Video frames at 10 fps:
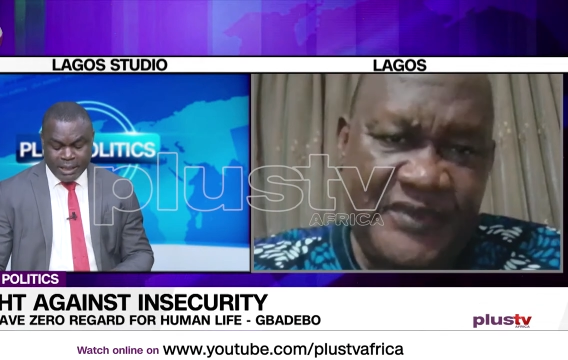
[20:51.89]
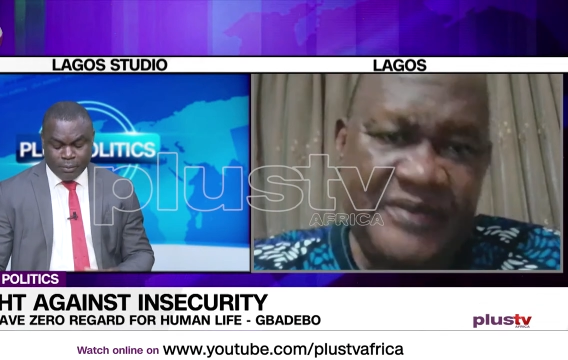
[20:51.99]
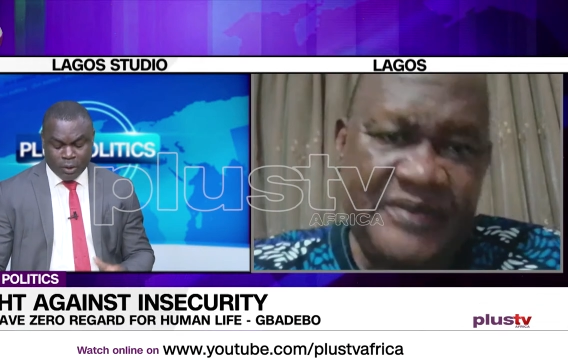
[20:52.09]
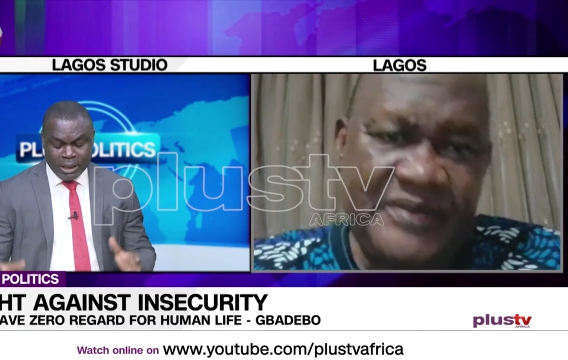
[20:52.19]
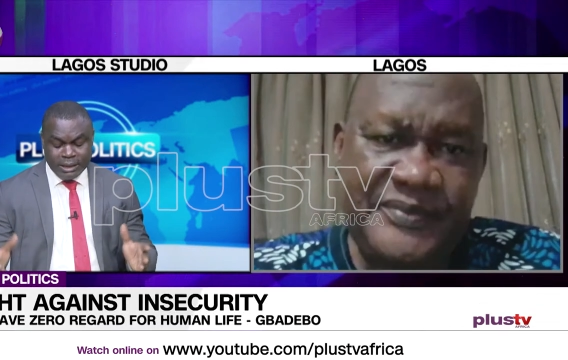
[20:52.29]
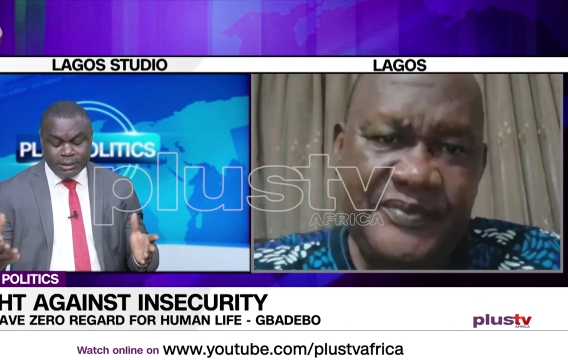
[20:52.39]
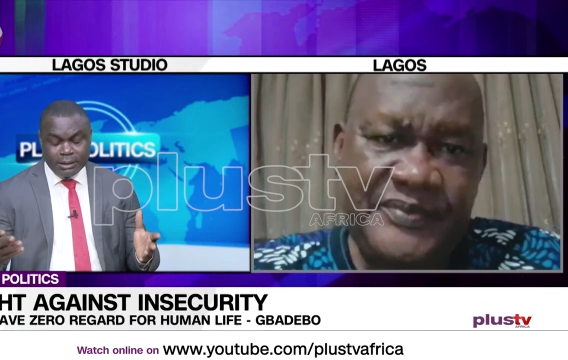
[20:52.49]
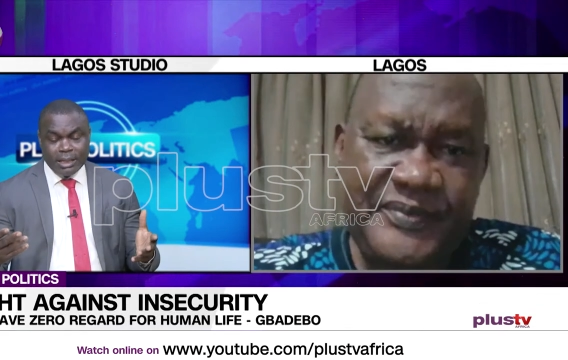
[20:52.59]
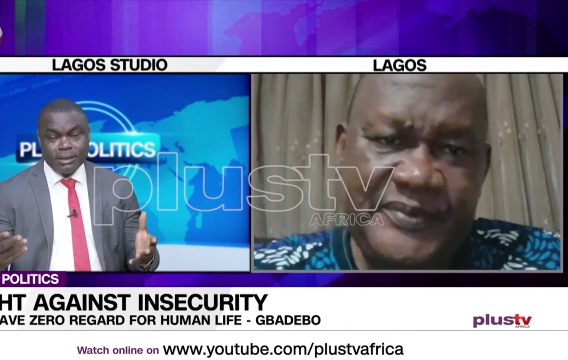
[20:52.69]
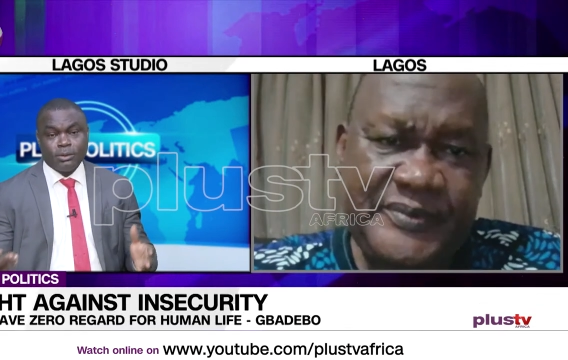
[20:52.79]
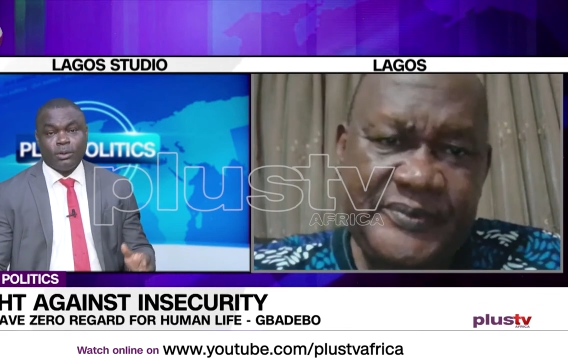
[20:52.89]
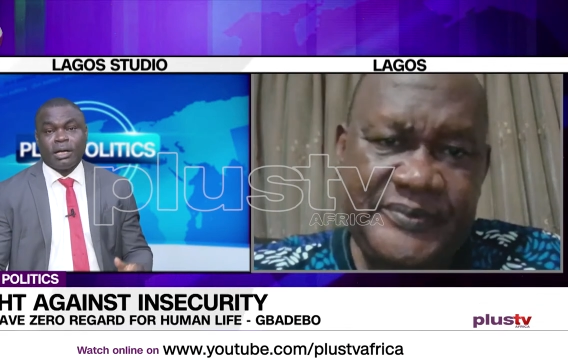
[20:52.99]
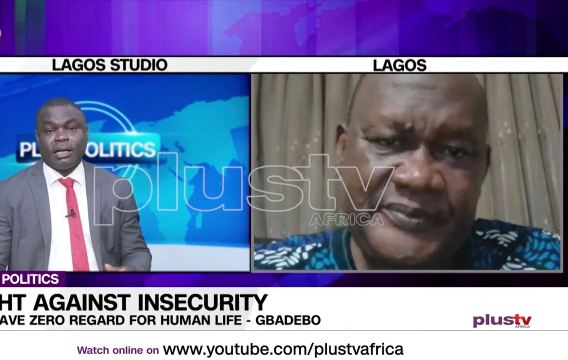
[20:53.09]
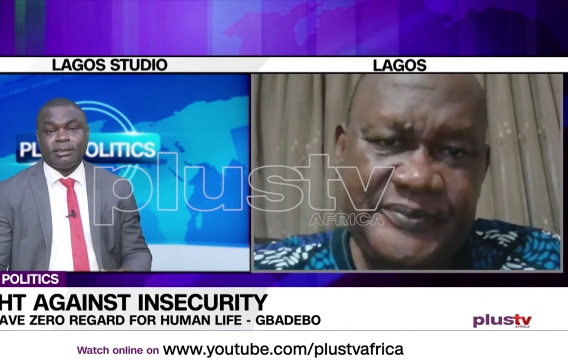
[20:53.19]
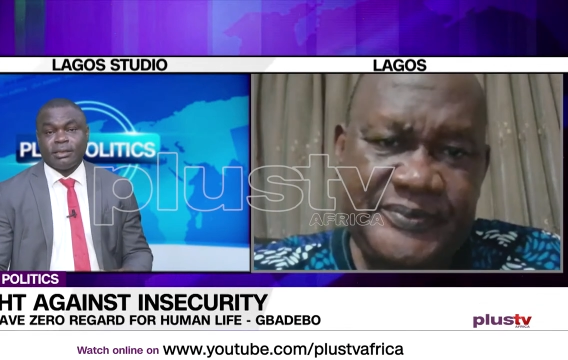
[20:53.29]
Speaker 1: let's look
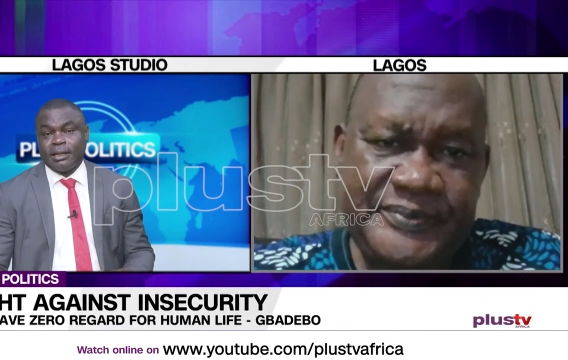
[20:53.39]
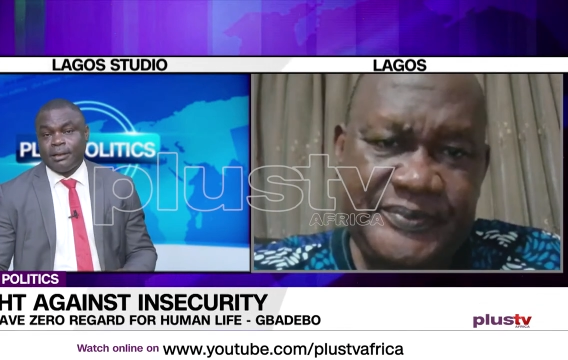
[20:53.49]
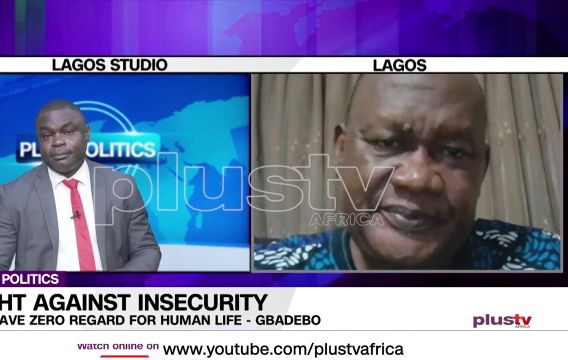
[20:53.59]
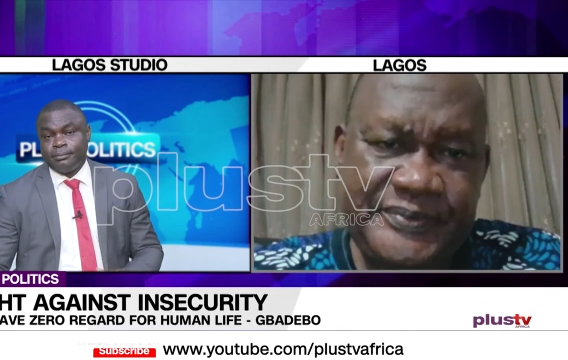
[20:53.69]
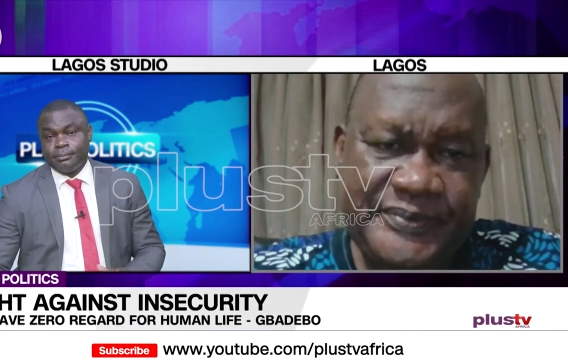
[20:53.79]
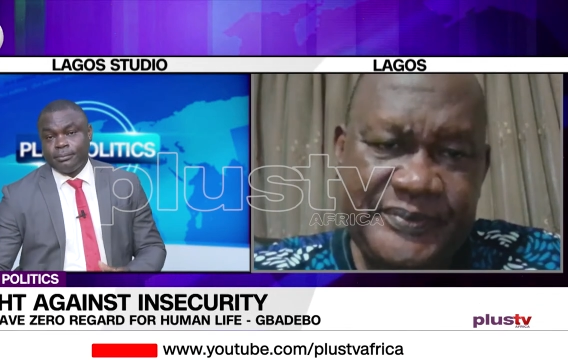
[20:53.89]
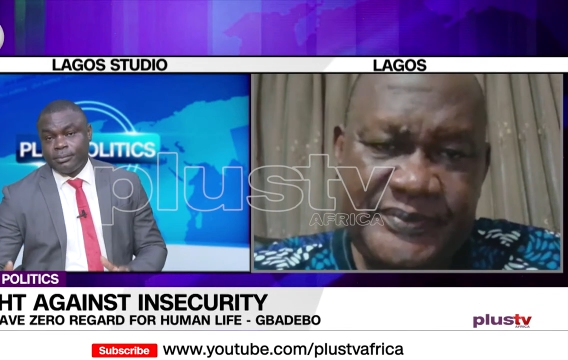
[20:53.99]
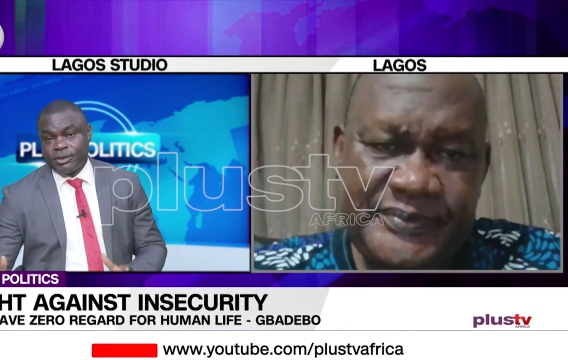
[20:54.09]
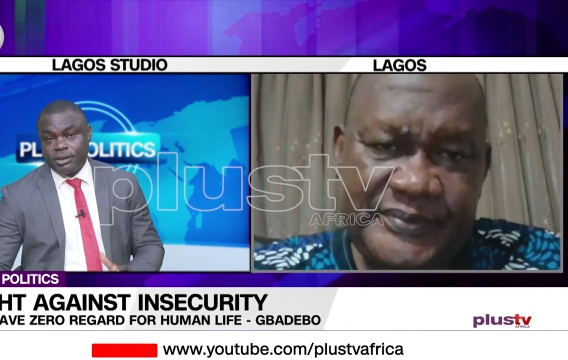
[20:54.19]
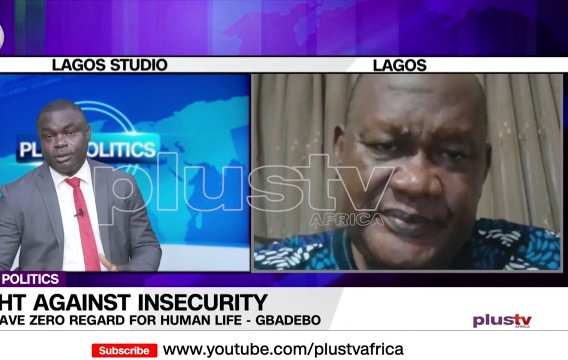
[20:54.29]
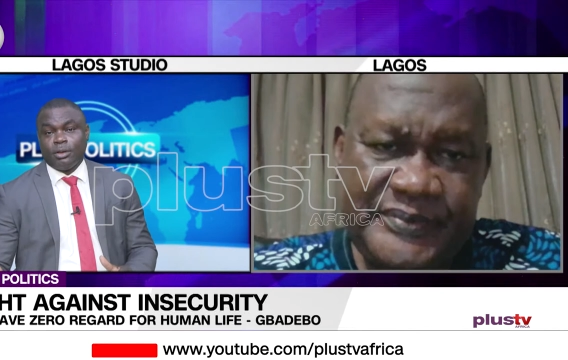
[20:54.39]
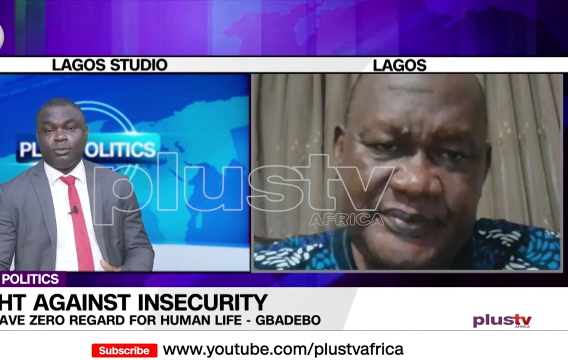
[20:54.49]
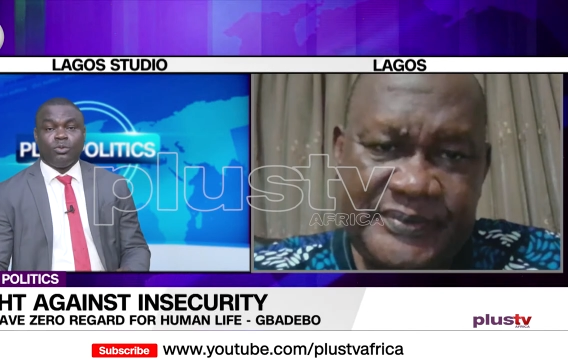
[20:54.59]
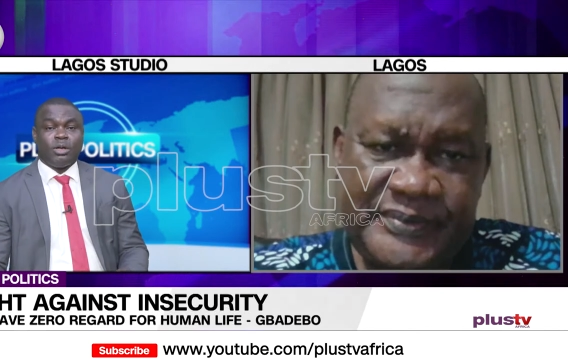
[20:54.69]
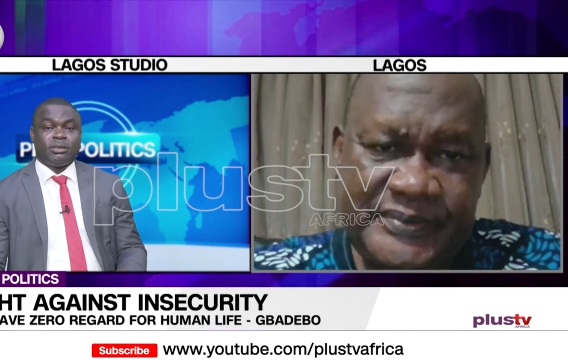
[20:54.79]
at, still on
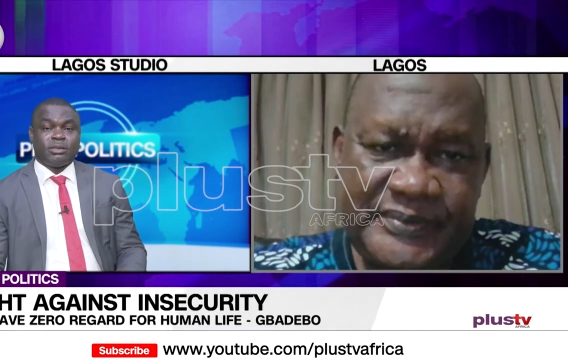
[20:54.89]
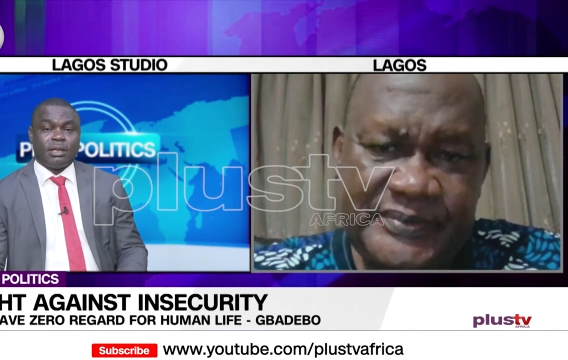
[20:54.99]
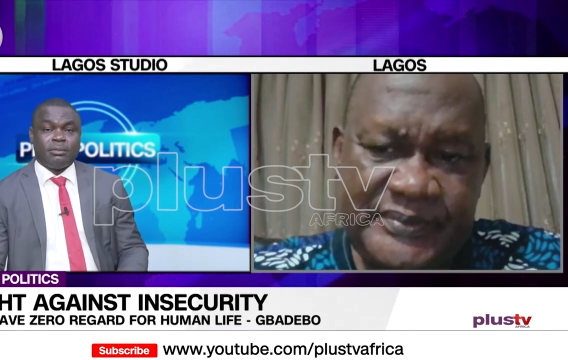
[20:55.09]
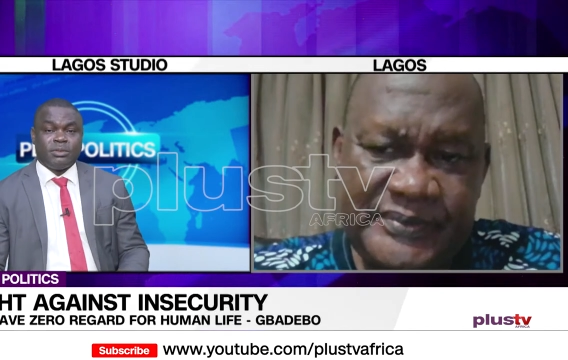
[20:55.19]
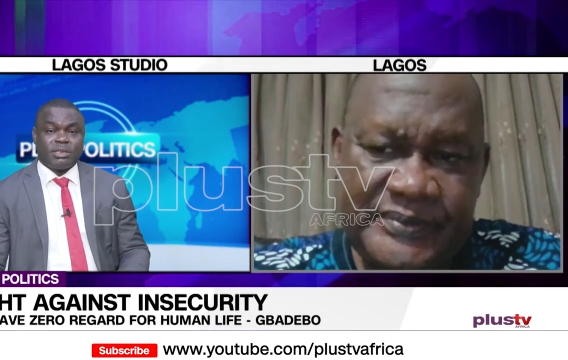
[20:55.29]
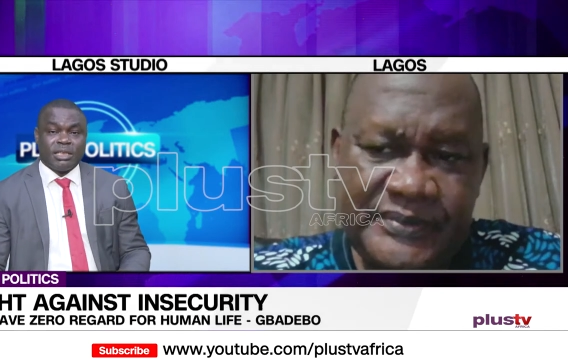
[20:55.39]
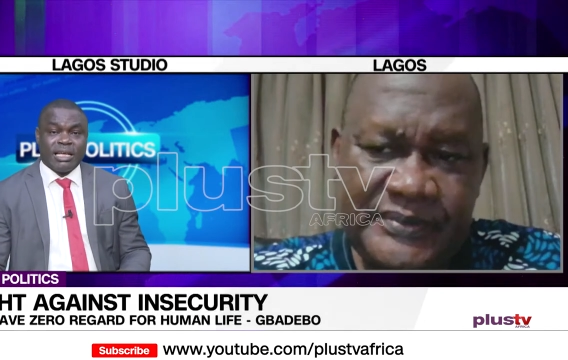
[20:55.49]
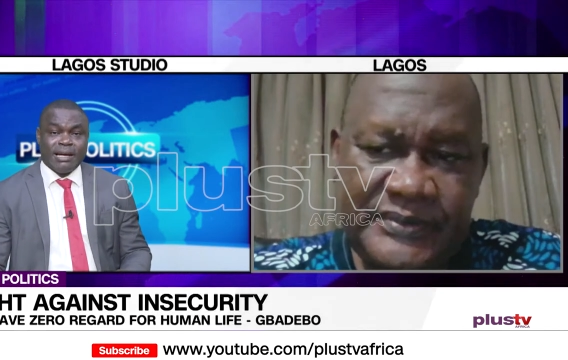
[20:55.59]
what Mr. Lai